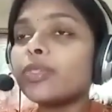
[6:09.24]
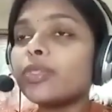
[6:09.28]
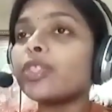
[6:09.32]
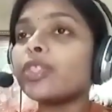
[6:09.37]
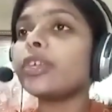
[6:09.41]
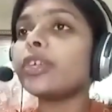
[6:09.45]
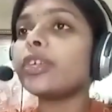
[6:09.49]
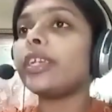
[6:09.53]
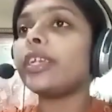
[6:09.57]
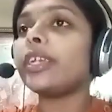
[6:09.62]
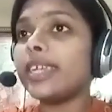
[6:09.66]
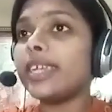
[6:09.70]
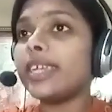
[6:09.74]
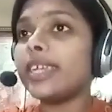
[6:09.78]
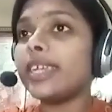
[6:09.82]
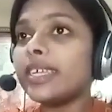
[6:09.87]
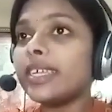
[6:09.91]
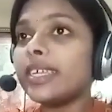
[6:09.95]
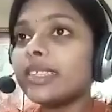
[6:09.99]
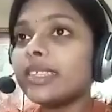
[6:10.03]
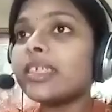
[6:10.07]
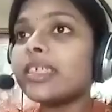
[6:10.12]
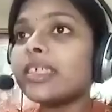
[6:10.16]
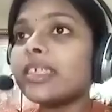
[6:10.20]
the
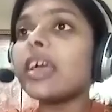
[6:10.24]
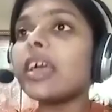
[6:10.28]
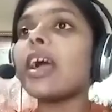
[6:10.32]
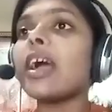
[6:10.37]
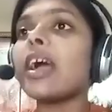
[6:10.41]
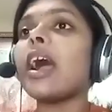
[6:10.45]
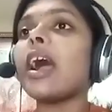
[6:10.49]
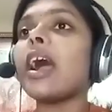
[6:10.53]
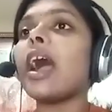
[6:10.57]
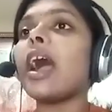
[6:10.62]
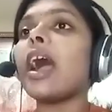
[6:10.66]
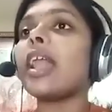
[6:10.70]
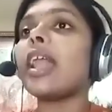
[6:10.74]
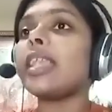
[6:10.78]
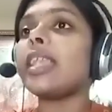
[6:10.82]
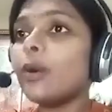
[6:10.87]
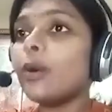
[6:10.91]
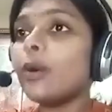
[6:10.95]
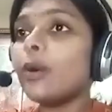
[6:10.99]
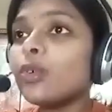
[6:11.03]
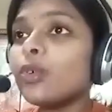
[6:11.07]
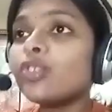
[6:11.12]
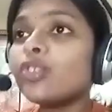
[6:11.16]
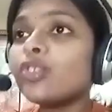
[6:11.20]
lease
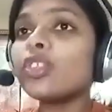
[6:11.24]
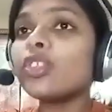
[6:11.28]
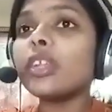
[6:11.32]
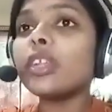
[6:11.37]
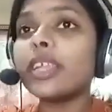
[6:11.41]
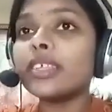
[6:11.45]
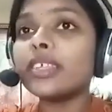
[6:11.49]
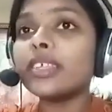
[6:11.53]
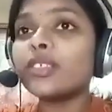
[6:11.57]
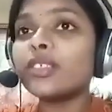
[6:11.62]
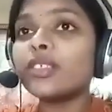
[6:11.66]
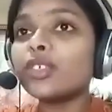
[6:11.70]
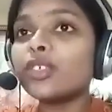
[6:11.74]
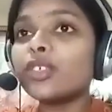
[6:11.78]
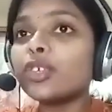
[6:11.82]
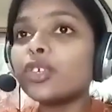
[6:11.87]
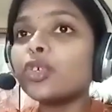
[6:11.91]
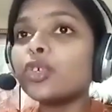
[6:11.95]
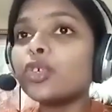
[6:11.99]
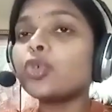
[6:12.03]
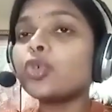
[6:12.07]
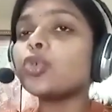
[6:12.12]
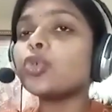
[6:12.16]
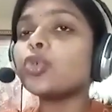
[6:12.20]
allows the
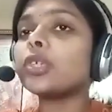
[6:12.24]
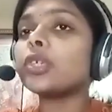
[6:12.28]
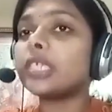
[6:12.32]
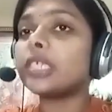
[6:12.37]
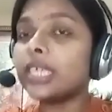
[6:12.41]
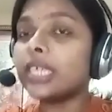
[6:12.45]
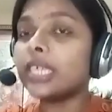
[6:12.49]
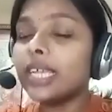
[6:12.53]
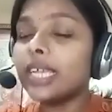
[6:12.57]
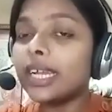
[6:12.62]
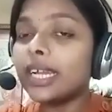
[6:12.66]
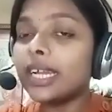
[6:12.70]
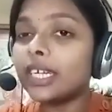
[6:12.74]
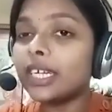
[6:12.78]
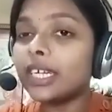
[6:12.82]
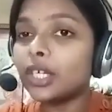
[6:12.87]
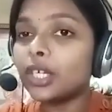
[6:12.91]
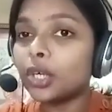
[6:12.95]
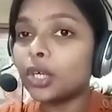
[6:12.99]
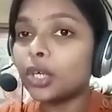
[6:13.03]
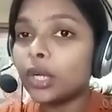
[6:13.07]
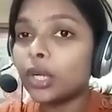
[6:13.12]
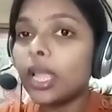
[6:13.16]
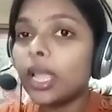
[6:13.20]
lessor to
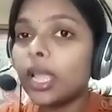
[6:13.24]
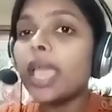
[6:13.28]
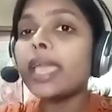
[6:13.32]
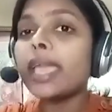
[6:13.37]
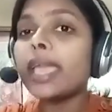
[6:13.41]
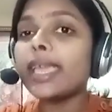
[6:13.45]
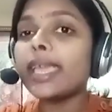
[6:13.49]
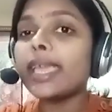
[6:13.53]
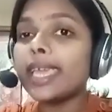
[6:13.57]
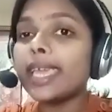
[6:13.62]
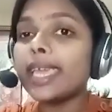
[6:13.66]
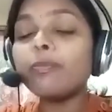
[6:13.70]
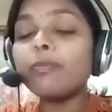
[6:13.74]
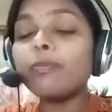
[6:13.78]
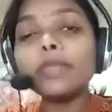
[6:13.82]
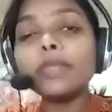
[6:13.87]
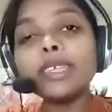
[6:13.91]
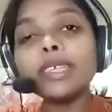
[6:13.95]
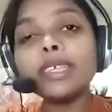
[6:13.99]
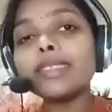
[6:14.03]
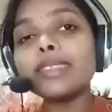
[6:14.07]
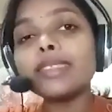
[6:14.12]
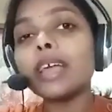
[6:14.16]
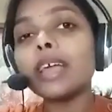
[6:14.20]
re-enter if
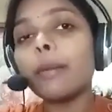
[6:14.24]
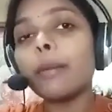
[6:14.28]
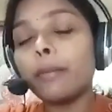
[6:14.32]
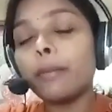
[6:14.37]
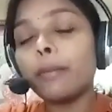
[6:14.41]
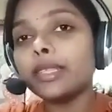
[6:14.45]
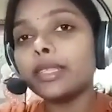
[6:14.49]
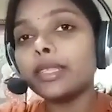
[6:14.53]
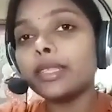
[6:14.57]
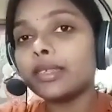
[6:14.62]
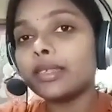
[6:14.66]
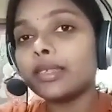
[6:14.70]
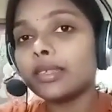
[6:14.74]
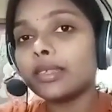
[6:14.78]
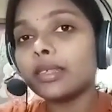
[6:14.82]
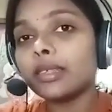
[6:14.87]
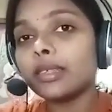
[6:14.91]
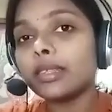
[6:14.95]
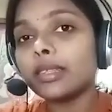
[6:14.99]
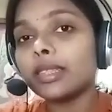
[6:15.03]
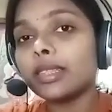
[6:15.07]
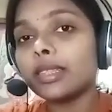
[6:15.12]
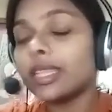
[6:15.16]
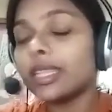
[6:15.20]
this happens.
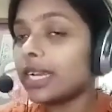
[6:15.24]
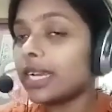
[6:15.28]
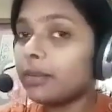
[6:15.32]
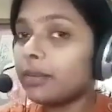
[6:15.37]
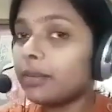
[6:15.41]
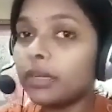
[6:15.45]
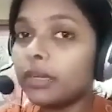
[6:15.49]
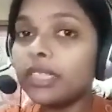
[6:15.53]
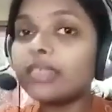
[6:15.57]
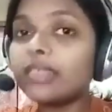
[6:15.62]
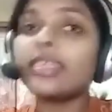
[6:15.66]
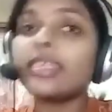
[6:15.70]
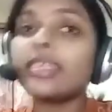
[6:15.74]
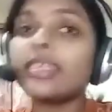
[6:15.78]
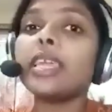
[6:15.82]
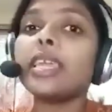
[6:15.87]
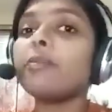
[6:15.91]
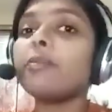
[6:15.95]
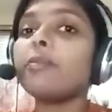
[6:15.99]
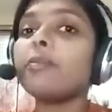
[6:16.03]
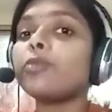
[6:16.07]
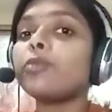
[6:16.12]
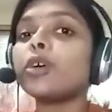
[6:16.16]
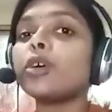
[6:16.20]
That means
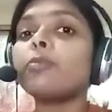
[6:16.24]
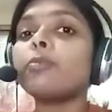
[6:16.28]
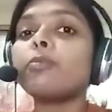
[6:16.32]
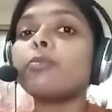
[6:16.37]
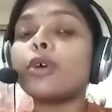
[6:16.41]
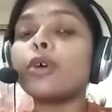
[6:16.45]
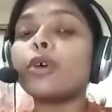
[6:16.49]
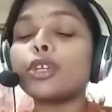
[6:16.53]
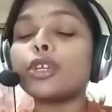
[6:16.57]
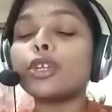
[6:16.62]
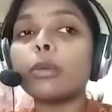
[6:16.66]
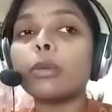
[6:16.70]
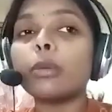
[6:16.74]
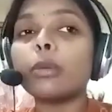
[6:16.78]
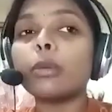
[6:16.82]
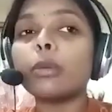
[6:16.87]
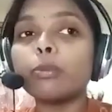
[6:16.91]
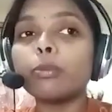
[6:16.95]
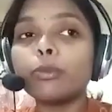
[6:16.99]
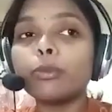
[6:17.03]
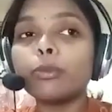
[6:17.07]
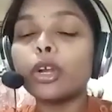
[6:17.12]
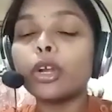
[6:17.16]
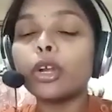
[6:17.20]
if the
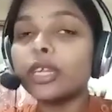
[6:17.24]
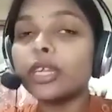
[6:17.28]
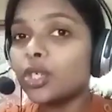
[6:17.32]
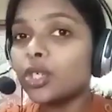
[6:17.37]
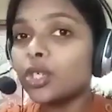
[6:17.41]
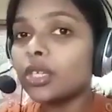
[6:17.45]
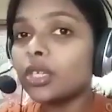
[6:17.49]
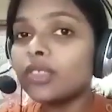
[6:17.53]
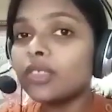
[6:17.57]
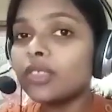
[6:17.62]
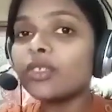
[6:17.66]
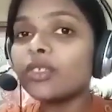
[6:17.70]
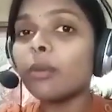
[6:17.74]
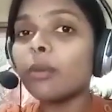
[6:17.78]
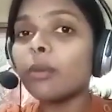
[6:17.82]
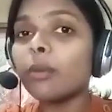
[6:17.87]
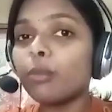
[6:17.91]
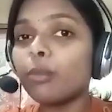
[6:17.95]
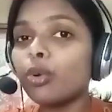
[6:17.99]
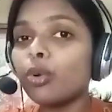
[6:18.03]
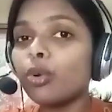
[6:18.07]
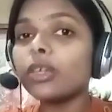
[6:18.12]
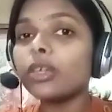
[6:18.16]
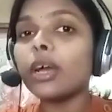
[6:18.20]
conditions
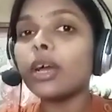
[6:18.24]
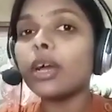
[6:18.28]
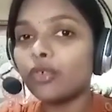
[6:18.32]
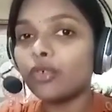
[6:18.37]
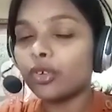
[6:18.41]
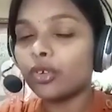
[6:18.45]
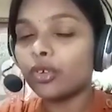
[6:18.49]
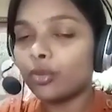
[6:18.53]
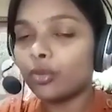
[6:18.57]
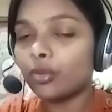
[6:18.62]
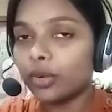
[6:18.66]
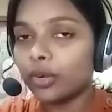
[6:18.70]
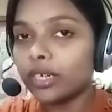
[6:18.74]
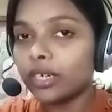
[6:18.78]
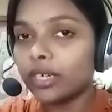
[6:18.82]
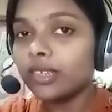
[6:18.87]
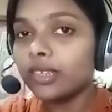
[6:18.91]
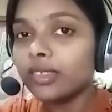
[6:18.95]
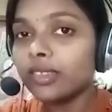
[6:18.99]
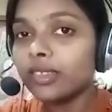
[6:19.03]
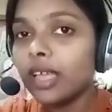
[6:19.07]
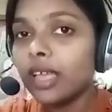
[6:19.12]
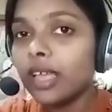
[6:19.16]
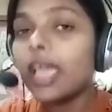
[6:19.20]
support afterwards,
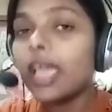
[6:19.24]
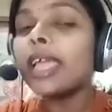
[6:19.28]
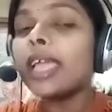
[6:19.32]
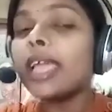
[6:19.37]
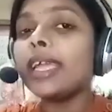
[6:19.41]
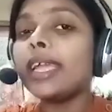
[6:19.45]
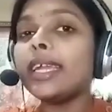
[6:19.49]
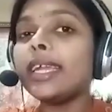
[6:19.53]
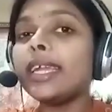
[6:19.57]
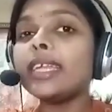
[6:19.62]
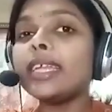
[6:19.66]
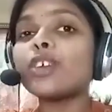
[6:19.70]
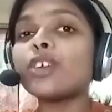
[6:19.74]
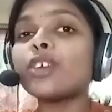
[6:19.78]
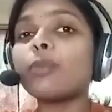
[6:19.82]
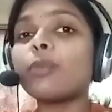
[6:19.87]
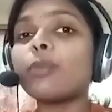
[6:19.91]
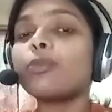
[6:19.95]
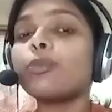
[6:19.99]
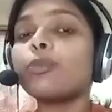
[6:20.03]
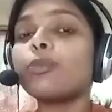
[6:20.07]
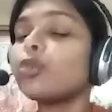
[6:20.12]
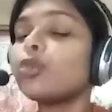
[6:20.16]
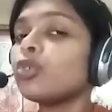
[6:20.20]
it is
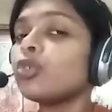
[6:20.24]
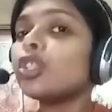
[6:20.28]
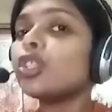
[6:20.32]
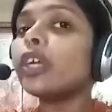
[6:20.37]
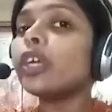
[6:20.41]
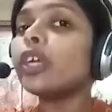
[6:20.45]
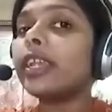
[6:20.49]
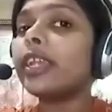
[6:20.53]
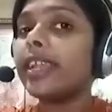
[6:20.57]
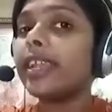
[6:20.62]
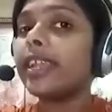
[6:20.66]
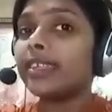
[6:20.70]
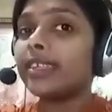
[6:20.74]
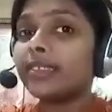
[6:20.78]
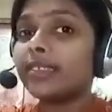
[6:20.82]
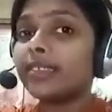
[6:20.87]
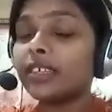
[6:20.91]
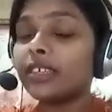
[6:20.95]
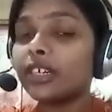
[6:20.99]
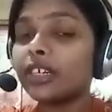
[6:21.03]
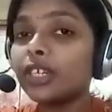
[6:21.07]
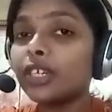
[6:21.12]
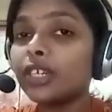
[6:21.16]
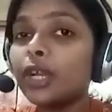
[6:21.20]
up to the
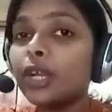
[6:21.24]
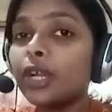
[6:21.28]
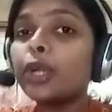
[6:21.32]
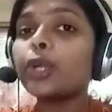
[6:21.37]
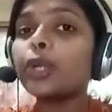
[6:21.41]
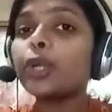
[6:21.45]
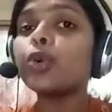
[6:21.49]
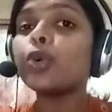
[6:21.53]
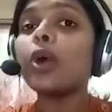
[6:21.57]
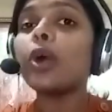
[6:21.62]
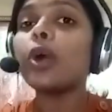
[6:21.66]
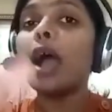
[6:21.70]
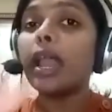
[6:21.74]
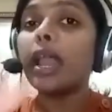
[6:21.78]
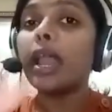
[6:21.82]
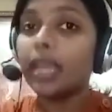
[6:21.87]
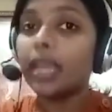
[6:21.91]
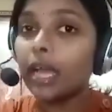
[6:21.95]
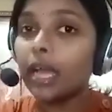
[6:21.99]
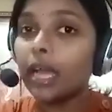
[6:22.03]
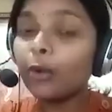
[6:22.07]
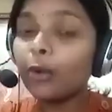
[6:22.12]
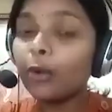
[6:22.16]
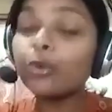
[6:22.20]
lessor to
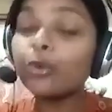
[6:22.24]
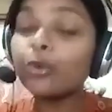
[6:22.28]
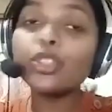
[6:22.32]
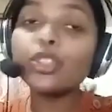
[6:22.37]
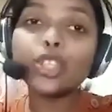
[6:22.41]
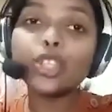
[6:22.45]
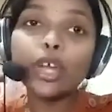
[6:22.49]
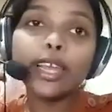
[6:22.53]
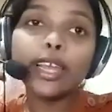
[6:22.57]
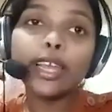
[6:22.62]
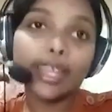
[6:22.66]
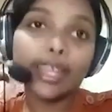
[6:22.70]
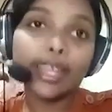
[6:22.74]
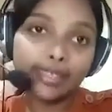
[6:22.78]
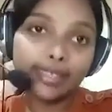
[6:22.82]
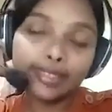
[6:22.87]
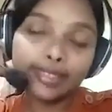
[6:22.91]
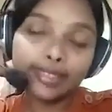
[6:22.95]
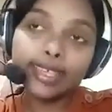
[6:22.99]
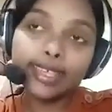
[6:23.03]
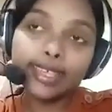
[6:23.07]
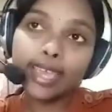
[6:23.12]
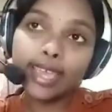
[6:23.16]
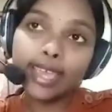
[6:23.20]
allow the
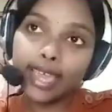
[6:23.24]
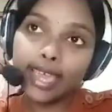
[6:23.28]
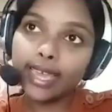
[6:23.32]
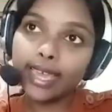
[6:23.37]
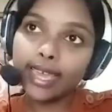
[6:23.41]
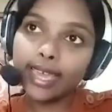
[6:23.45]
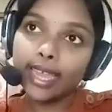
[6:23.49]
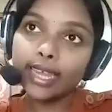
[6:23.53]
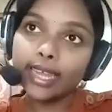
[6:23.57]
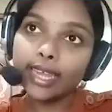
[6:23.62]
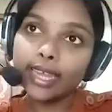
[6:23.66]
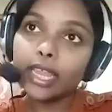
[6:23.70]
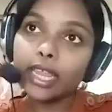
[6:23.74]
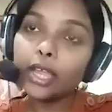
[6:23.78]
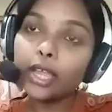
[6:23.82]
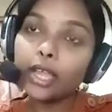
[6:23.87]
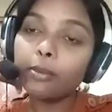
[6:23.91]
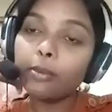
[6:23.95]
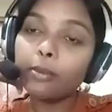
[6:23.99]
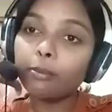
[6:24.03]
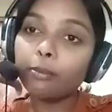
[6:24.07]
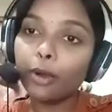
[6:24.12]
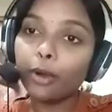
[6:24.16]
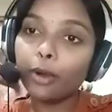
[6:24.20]
lessee again
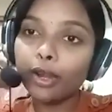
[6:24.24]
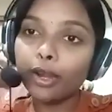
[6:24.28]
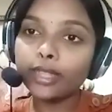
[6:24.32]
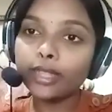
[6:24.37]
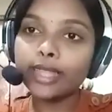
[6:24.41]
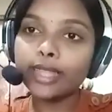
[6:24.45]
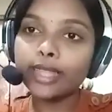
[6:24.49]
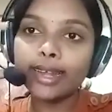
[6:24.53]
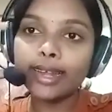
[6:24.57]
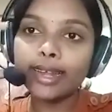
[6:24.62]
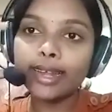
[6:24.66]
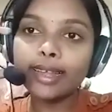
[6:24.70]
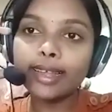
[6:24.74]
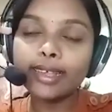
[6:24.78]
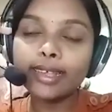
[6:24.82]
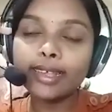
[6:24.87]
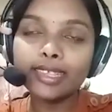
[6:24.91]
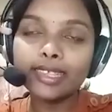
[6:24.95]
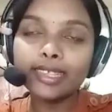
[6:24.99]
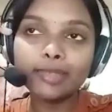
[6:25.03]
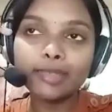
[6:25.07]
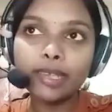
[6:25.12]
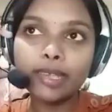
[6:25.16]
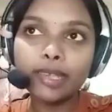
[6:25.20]
for that
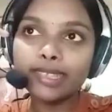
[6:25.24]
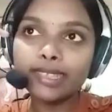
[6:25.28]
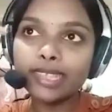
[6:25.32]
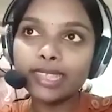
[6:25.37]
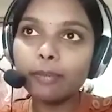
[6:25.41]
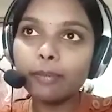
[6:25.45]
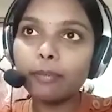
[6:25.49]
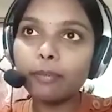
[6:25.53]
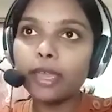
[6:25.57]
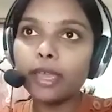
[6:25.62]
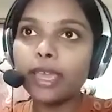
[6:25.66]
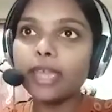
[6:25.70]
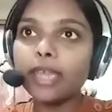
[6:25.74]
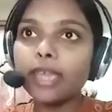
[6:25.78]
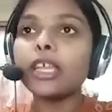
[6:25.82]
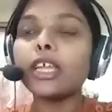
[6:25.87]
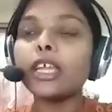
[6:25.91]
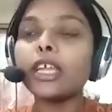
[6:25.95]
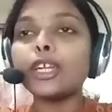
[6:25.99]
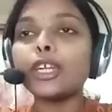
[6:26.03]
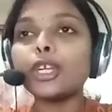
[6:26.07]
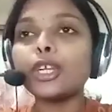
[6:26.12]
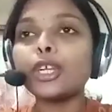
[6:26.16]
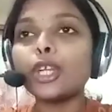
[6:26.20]
specific
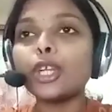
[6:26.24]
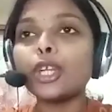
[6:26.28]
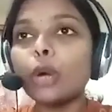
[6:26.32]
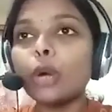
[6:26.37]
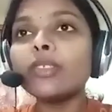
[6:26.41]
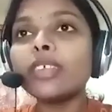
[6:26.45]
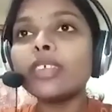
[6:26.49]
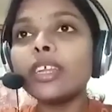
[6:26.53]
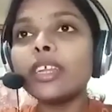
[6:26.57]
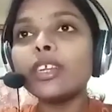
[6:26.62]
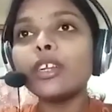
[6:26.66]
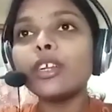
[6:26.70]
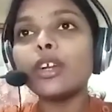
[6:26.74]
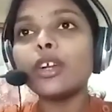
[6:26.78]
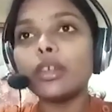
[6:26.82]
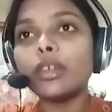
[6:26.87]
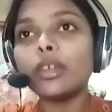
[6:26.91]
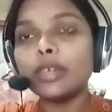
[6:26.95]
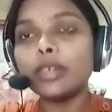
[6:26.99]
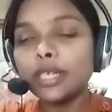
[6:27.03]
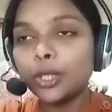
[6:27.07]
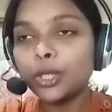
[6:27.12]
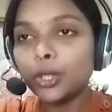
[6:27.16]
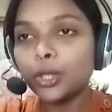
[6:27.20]
terms and
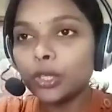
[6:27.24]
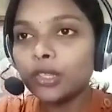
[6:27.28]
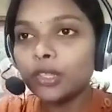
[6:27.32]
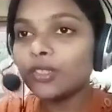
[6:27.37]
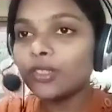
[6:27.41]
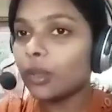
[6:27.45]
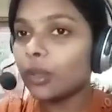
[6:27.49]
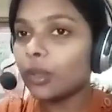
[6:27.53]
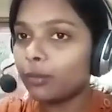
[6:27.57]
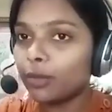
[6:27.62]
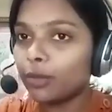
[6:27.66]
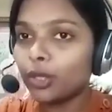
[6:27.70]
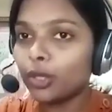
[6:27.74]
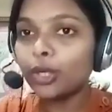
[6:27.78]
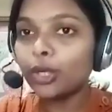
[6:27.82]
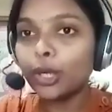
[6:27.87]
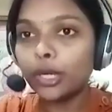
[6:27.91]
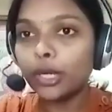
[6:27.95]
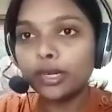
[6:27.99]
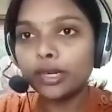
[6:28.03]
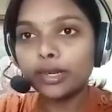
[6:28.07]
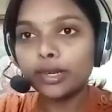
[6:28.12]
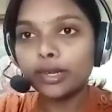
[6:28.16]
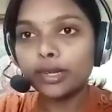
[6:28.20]
conditions of the
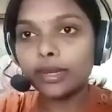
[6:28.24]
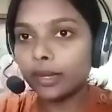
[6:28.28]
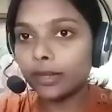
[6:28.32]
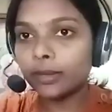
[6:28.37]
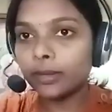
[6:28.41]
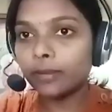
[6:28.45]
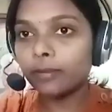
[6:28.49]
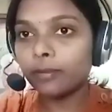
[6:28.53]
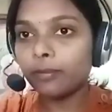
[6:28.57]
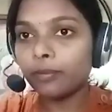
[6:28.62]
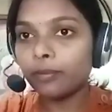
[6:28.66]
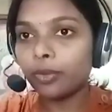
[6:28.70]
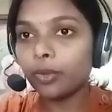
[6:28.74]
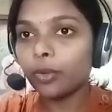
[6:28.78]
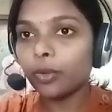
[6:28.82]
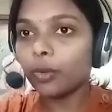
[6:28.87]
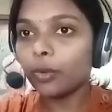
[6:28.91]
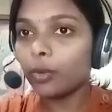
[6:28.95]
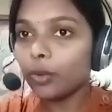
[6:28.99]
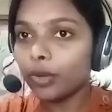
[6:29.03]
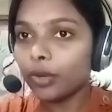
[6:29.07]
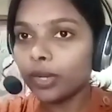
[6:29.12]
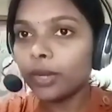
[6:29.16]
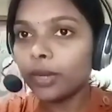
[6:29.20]
contract.
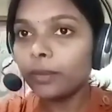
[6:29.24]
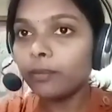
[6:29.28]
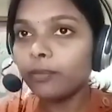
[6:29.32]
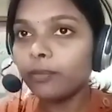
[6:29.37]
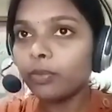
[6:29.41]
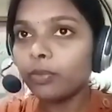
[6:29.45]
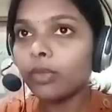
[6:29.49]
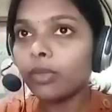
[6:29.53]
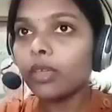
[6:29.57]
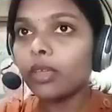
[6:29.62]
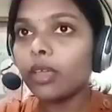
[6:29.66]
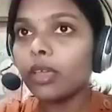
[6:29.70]
Okay?